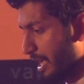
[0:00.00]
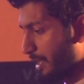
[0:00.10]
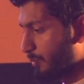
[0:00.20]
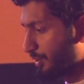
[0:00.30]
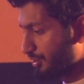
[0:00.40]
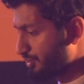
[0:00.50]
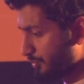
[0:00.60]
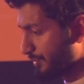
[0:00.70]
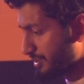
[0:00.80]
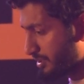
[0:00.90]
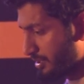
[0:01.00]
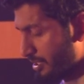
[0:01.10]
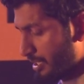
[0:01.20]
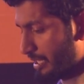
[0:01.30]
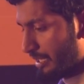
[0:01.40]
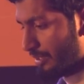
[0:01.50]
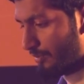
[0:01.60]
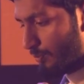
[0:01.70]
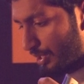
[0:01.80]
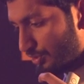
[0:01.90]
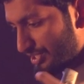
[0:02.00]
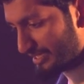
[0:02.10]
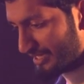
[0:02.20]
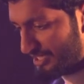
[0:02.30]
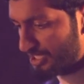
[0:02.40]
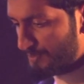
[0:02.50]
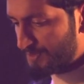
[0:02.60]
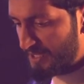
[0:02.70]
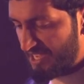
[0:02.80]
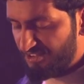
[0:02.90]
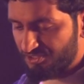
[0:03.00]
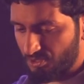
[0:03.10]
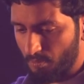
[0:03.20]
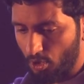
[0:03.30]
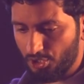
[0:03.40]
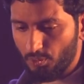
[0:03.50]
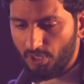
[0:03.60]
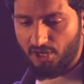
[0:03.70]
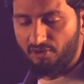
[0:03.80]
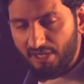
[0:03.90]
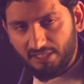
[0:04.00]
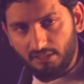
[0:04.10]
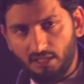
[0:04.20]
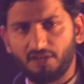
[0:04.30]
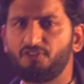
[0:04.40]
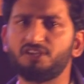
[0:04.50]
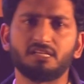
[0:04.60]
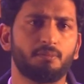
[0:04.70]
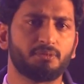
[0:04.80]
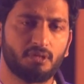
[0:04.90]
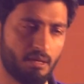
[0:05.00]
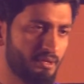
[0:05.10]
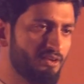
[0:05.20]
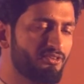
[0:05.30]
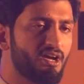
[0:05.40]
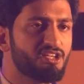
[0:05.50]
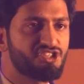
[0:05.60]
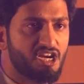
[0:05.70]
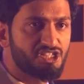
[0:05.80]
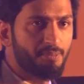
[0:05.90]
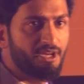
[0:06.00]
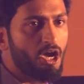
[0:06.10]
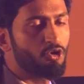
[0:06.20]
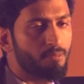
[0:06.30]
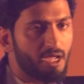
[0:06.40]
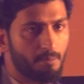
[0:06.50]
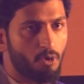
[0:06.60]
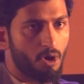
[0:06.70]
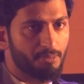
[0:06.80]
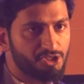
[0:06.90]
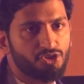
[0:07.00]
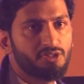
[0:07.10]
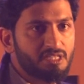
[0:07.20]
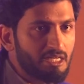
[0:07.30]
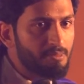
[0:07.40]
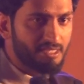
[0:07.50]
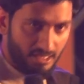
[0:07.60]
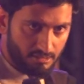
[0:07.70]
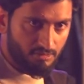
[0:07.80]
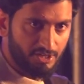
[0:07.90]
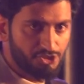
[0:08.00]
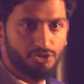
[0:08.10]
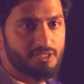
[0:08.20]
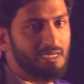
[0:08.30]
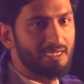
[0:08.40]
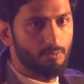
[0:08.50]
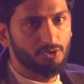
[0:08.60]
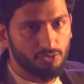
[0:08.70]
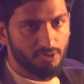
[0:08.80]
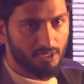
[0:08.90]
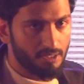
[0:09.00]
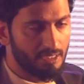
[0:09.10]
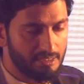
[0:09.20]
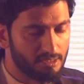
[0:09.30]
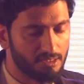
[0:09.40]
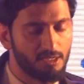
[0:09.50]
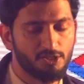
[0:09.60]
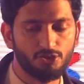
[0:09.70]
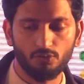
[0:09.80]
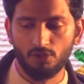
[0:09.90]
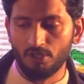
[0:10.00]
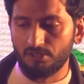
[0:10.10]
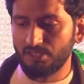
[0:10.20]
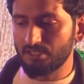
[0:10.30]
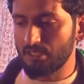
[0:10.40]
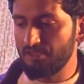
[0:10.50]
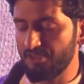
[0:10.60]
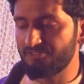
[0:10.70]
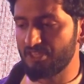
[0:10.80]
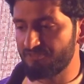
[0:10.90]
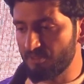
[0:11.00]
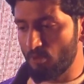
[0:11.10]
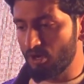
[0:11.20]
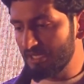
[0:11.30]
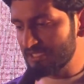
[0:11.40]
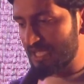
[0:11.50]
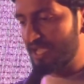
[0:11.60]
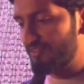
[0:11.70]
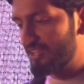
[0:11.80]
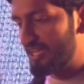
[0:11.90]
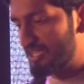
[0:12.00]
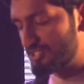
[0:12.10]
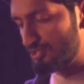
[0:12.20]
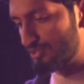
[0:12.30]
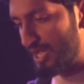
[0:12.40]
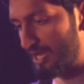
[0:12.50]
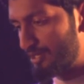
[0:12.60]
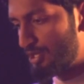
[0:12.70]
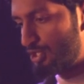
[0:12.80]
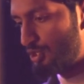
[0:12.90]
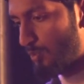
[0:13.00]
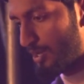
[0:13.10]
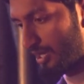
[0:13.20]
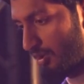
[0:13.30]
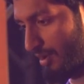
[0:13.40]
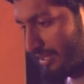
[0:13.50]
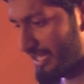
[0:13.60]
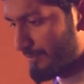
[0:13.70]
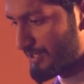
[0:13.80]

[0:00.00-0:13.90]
And what you do is, when you detect these misbehaviors from the model, you want to correct it. Like for example, I mean, if I ask ChatGPT how to make a bomb, it shouldn't tell me that, right? It shouldn't tell anyone to do that, ideally. So if the model is giving an answer to that, you want to correct that